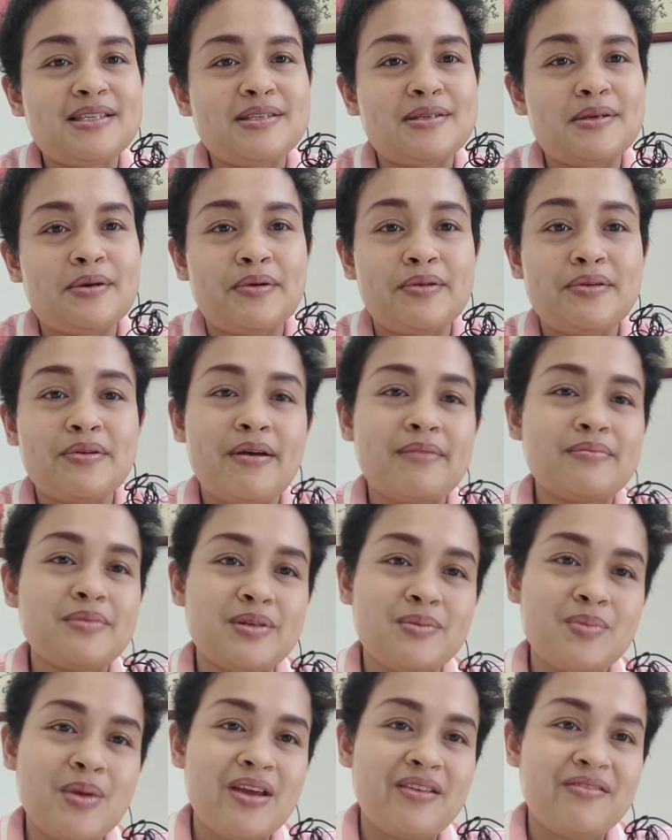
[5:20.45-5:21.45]
So you have
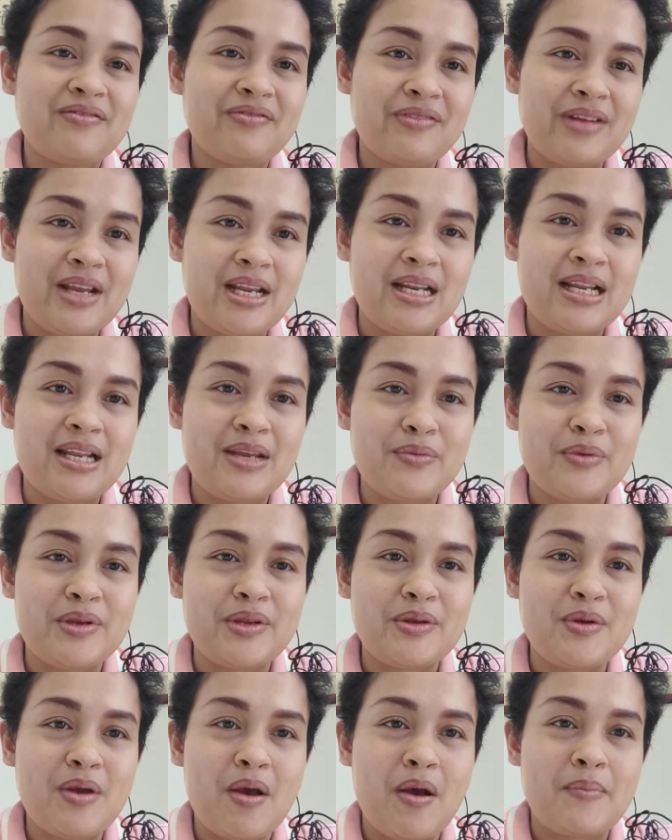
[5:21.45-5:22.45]
to be friendly
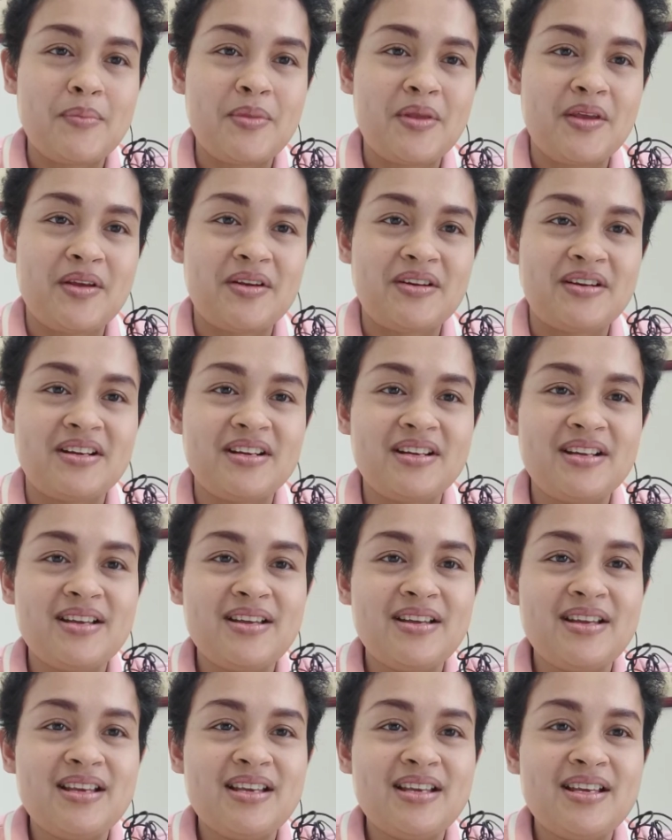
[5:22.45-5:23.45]
when you come here.
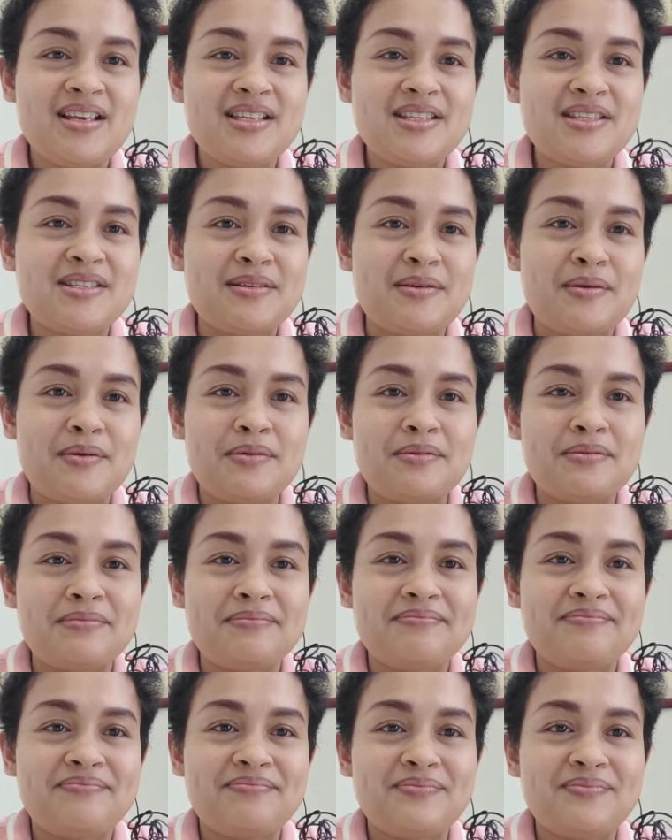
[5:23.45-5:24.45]
So
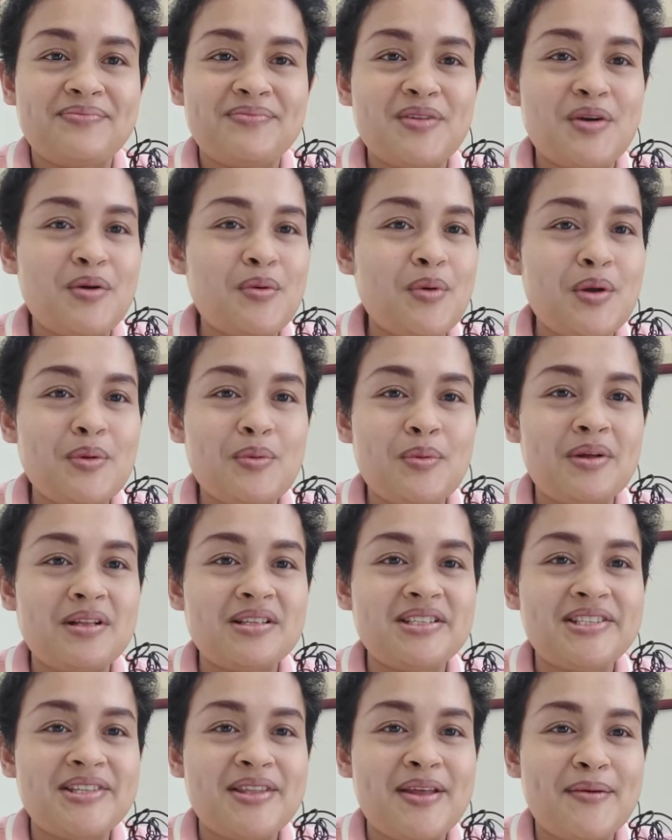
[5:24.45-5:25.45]
no one
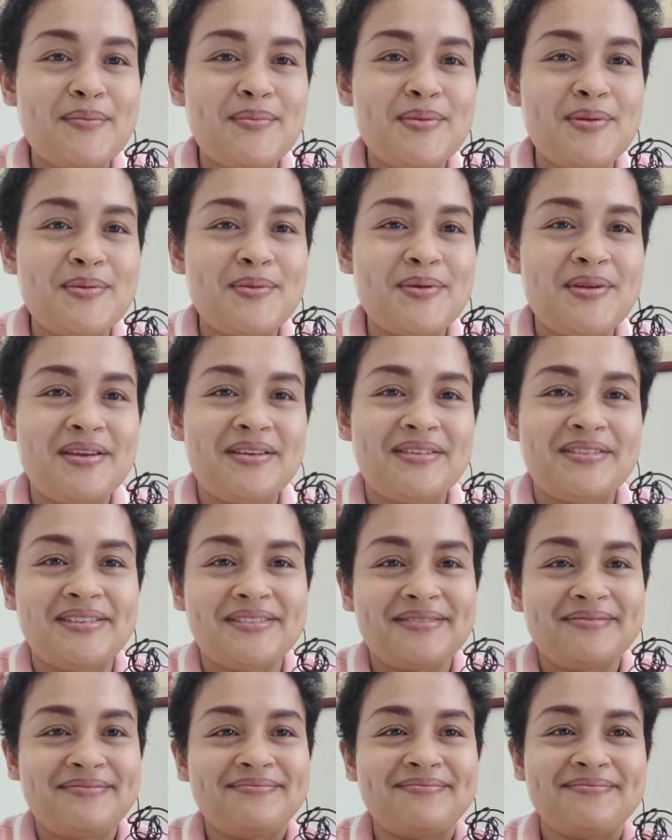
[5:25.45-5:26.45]
will snub you
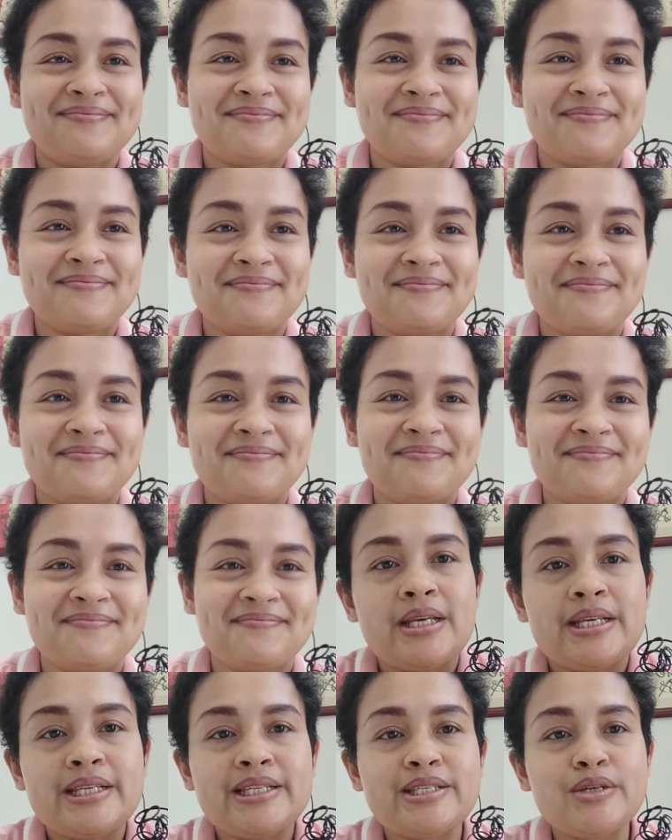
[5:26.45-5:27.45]
here.
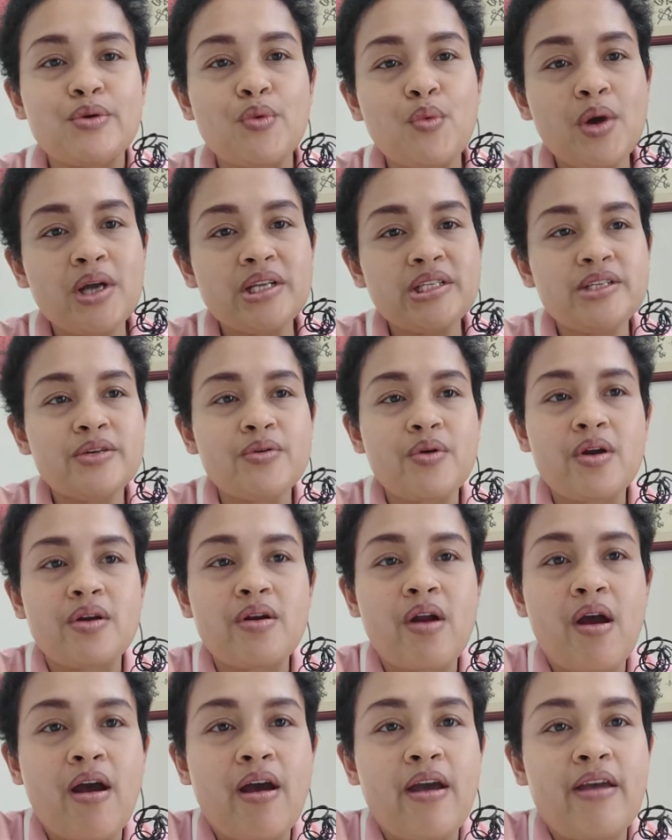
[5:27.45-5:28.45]
So once you
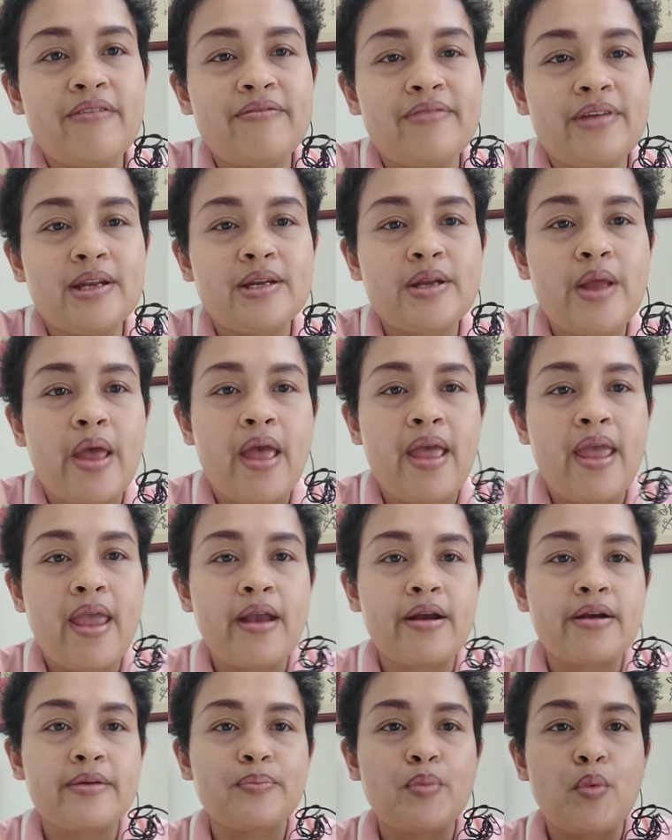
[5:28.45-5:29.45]
arrive in the
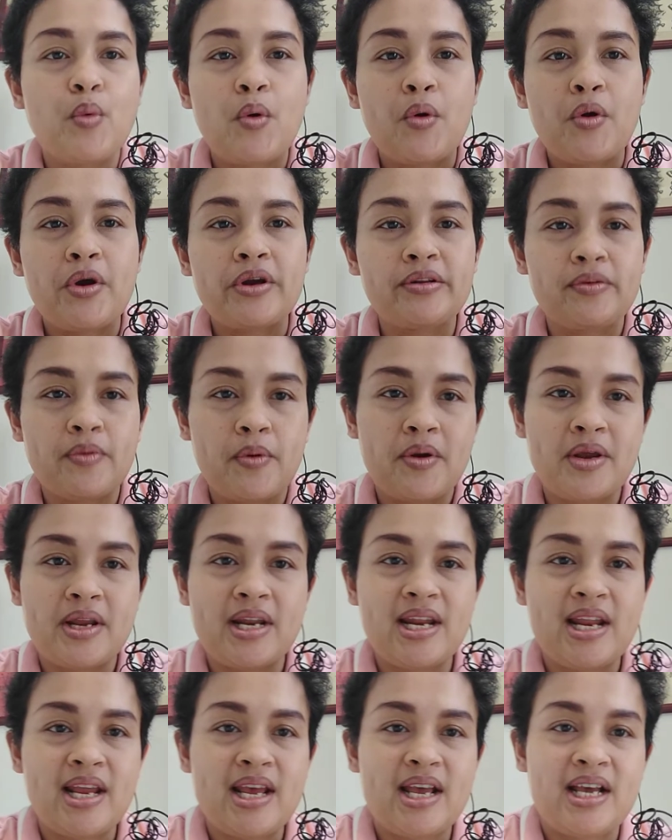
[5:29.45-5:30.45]
airport or
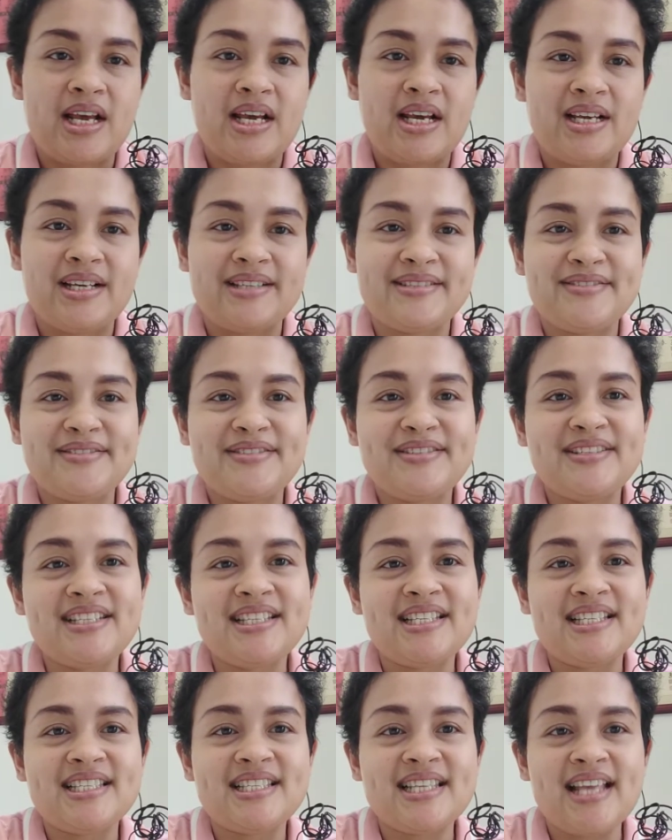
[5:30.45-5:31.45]
in the
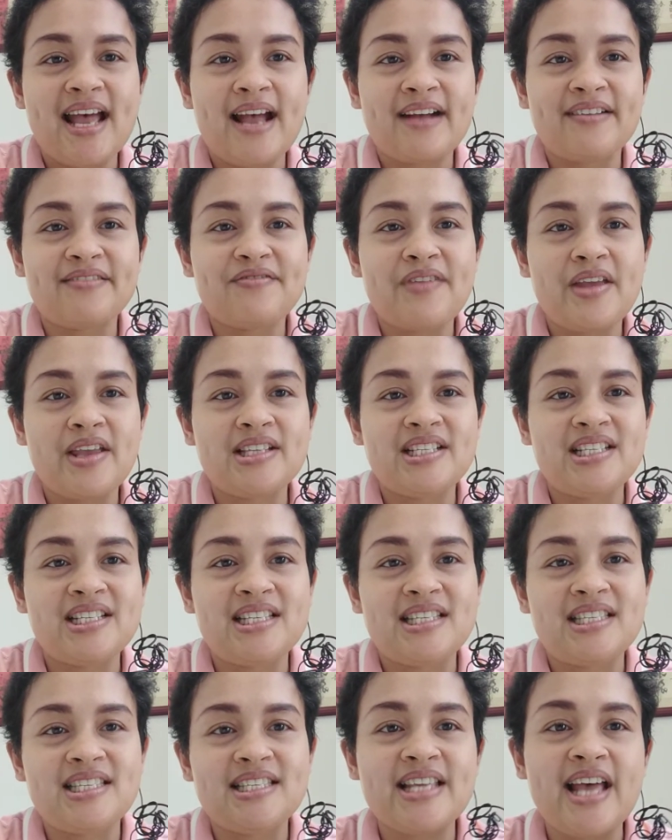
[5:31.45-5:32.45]
Jizang,
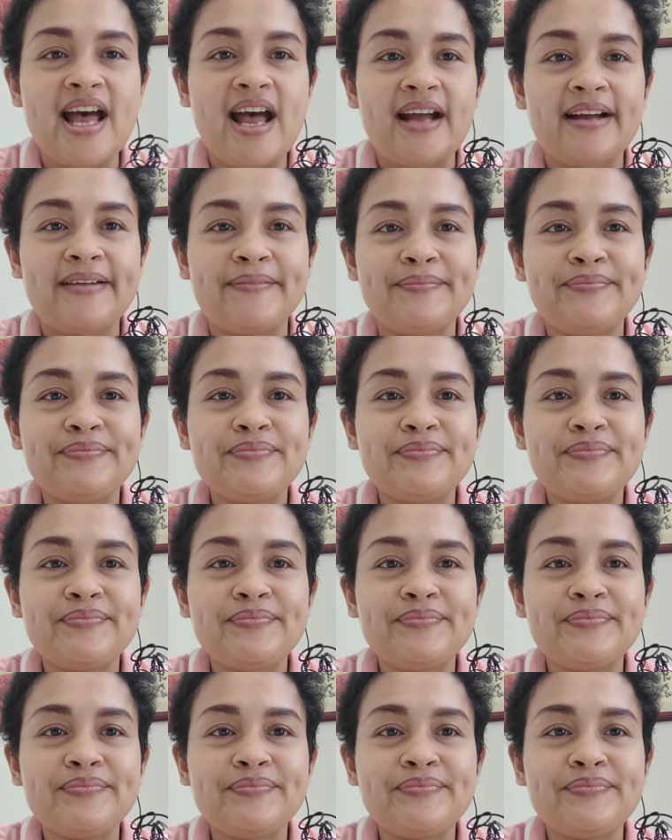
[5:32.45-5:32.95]
Feijizang,